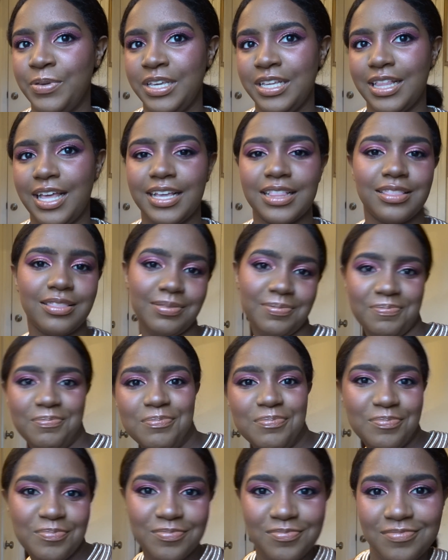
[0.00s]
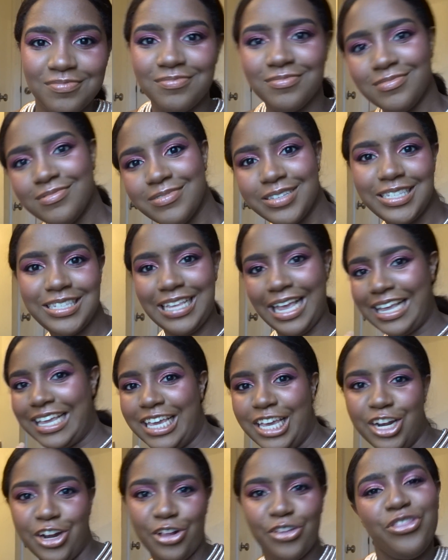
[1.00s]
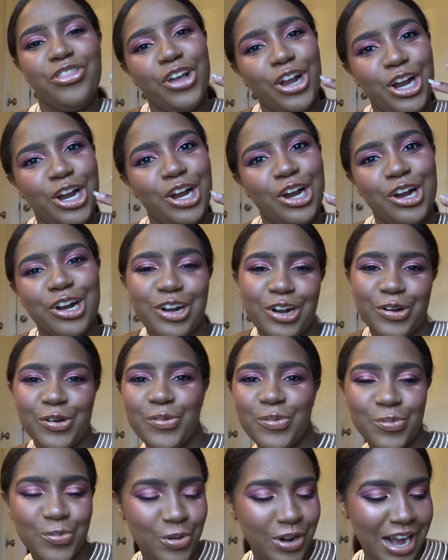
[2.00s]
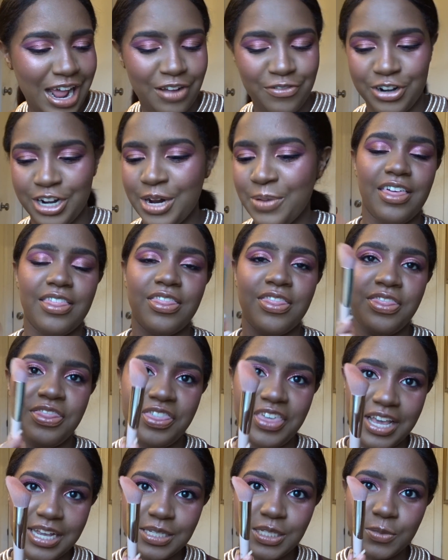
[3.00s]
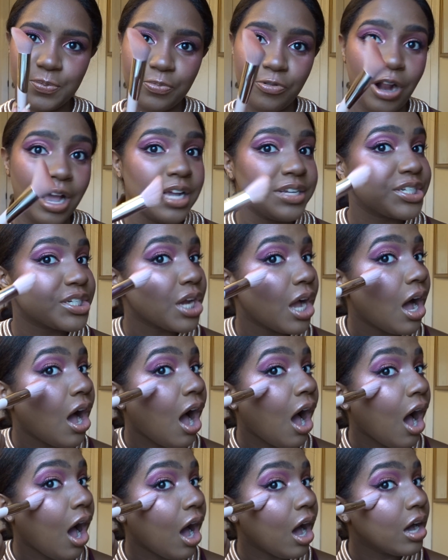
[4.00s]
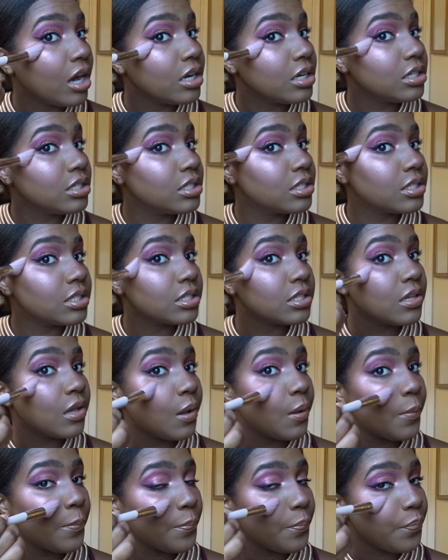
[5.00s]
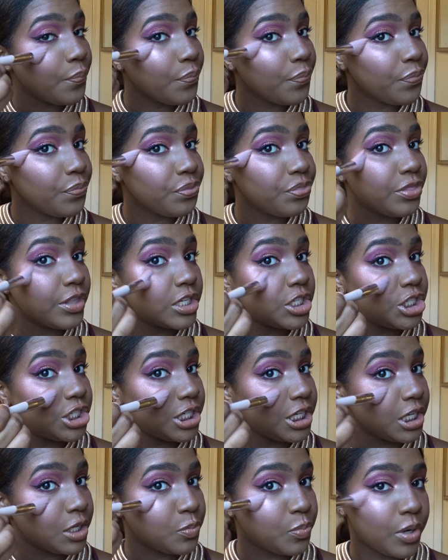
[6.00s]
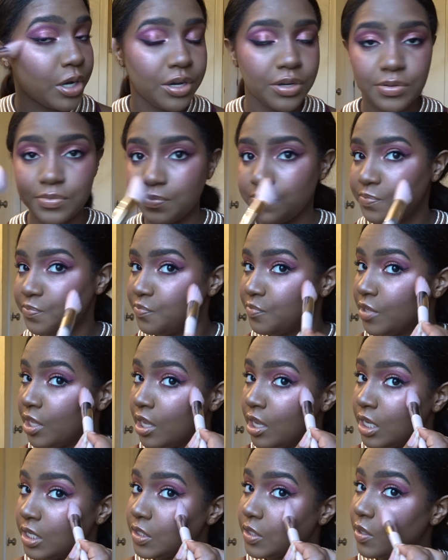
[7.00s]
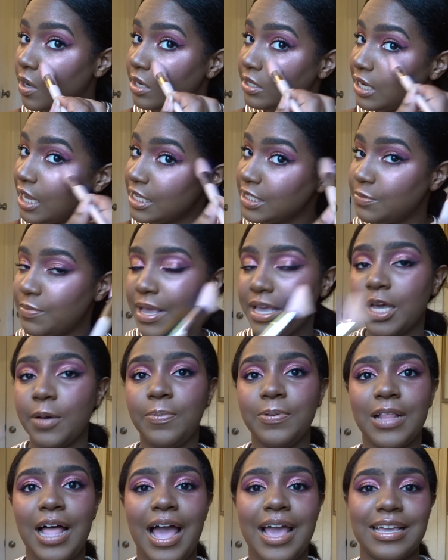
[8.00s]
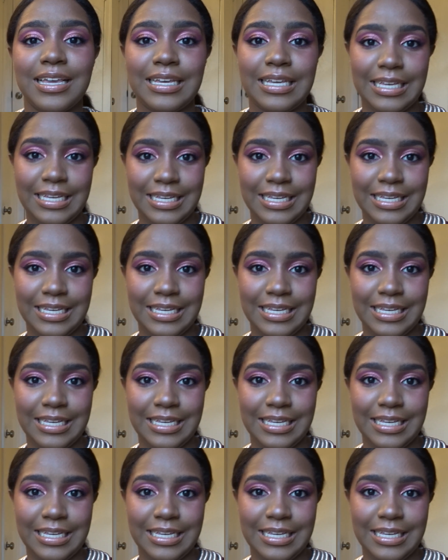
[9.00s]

be like second or third or whatever. And this brush hugs the cheekbone, so it does make applying it